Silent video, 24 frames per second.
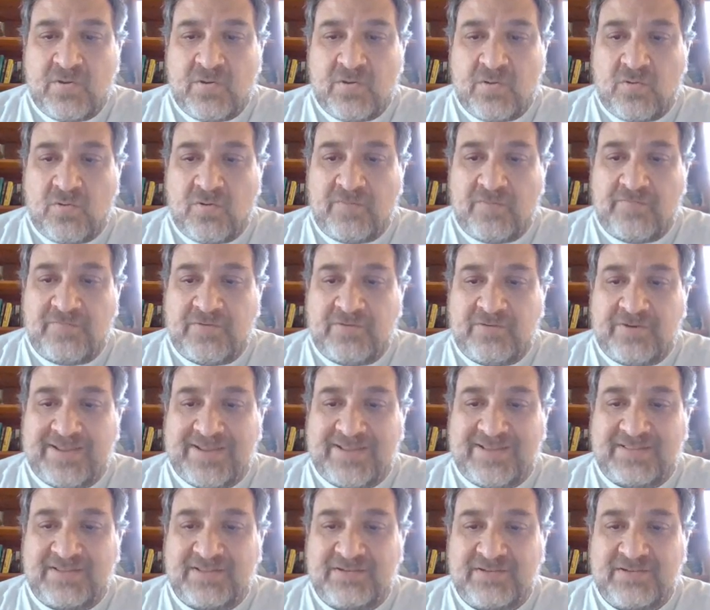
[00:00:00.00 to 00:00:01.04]
Or if you're in
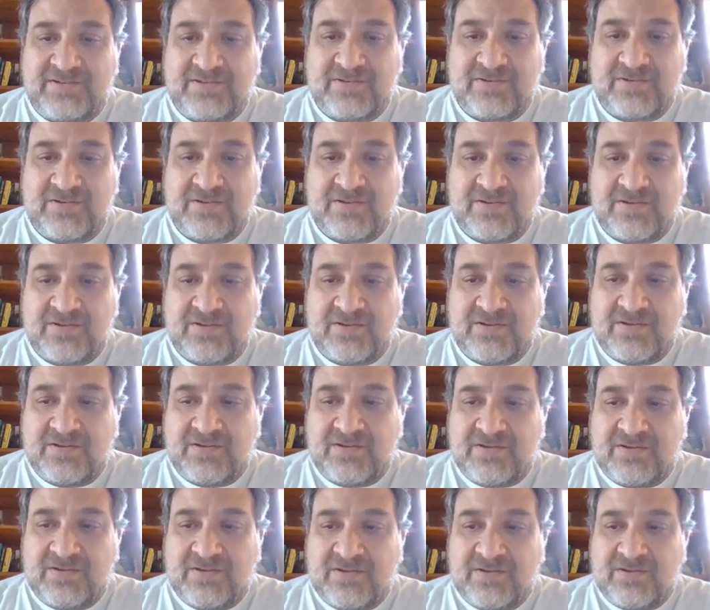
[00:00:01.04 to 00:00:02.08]
England,
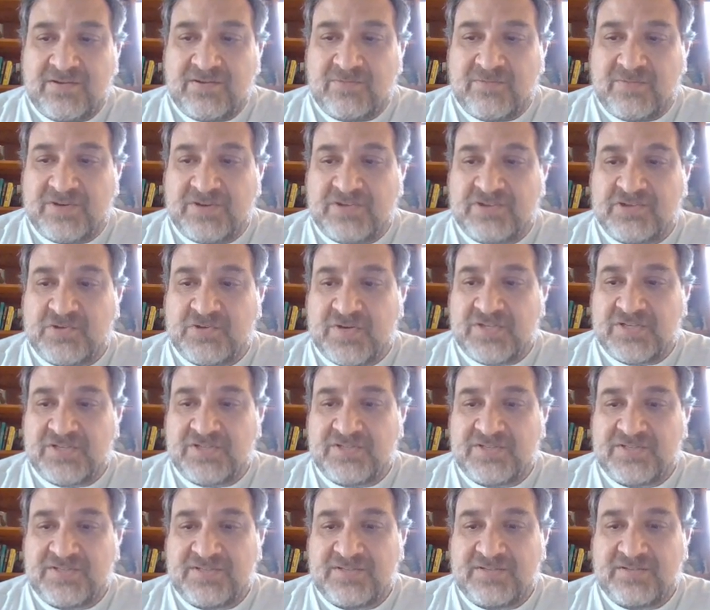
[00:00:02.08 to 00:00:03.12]

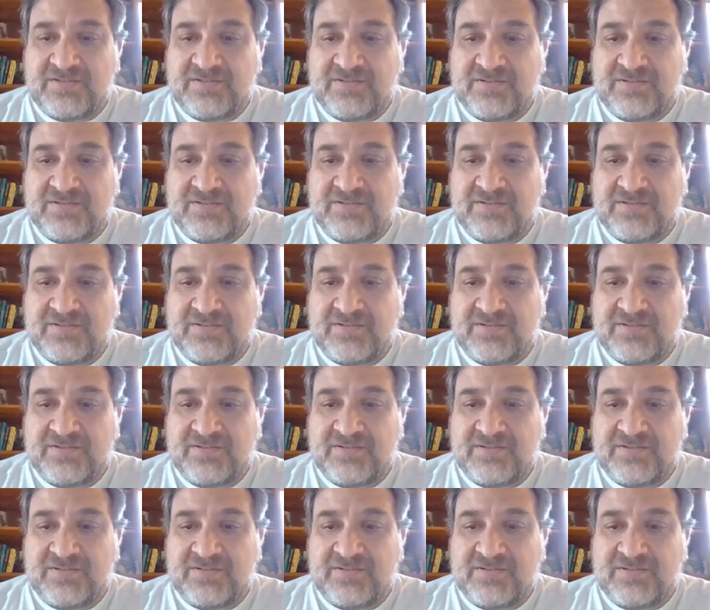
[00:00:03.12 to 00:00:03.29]
registrations.